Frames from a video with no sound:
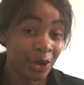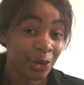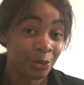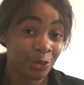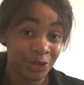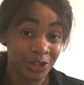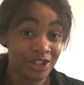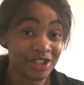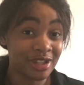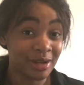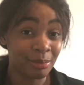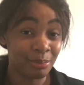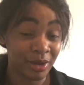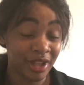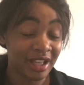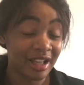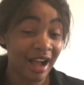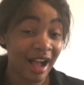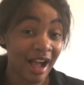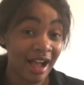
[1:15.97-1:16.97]
which is a
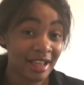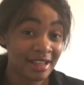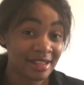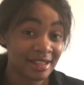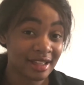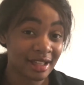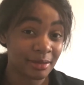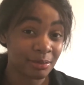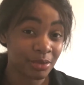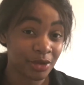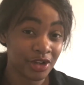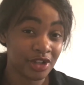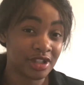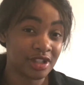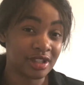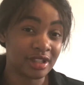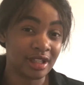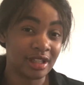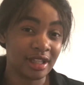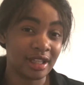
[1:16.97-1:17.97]
big ask, and
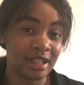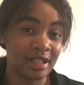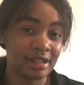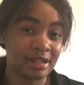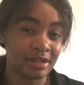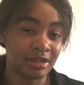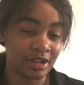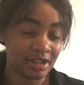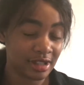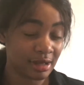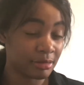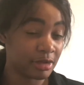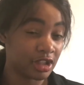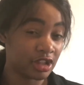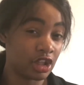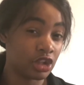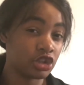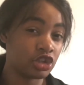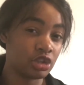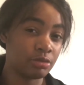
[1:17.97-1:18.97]
personally it's not something
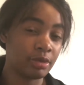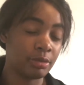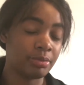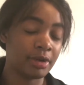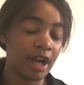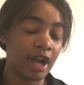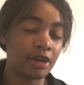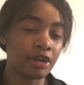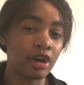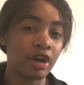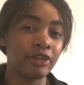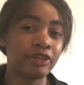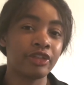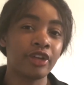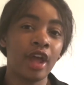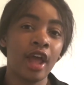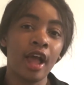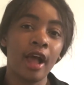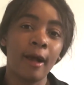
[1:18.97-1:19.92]
that you should be proud of,